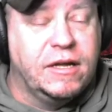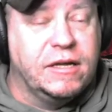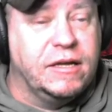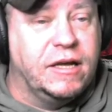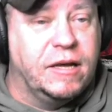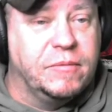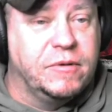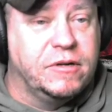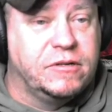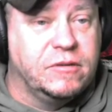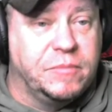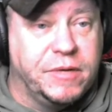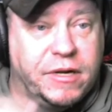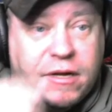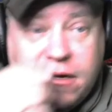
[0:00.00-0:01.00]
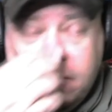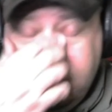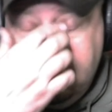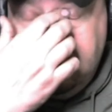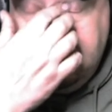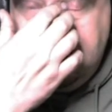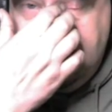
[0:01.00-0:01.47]
Yeah, I'm good till midnight.
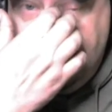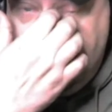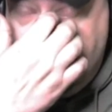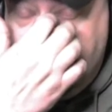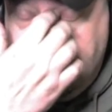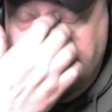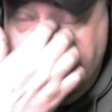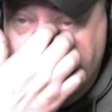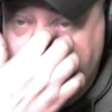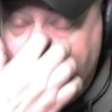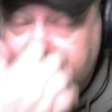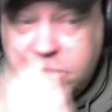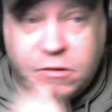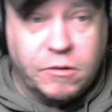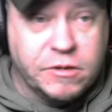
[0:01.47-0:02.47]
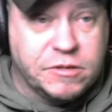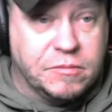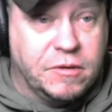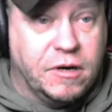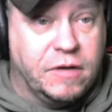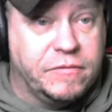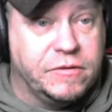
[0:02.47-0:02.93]
Let's go get some
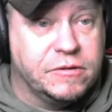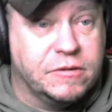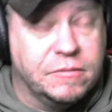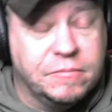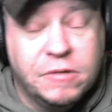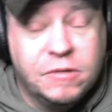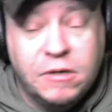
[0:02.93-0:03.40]
coffee or something.